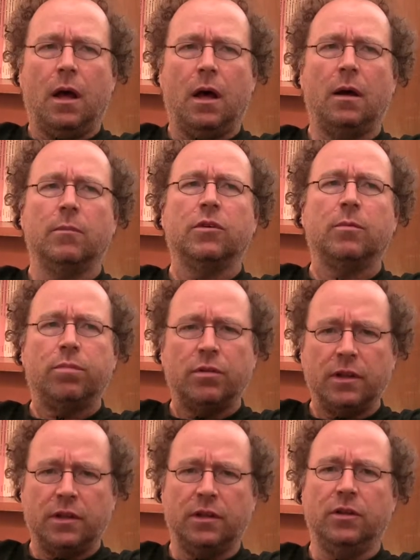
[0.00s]
um,
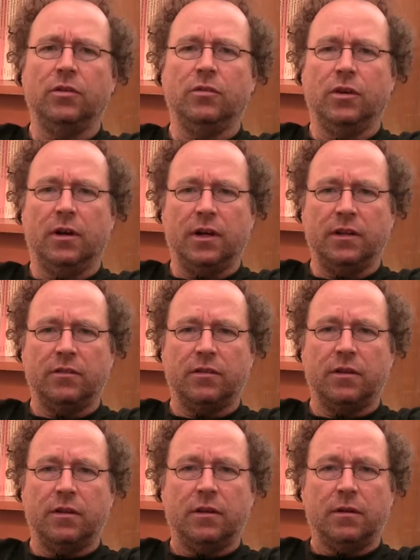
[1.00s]
completely
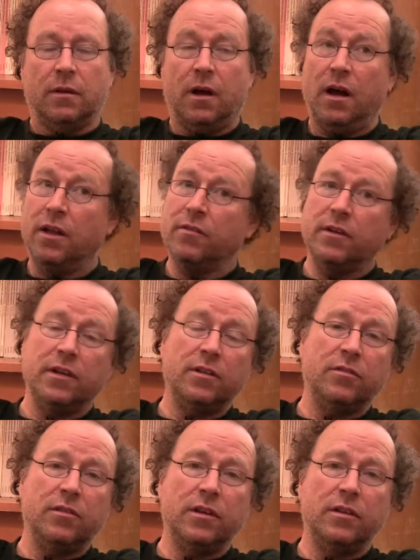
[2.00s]
unionized. Other
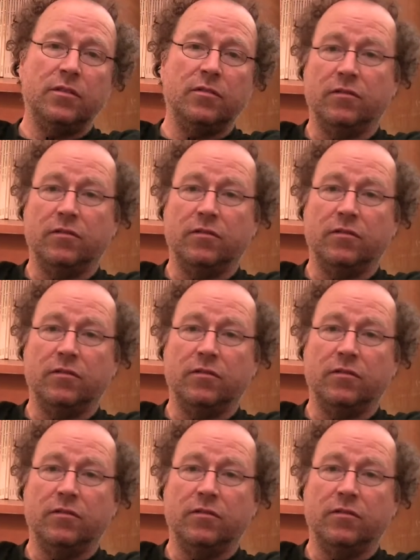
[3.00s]
industries,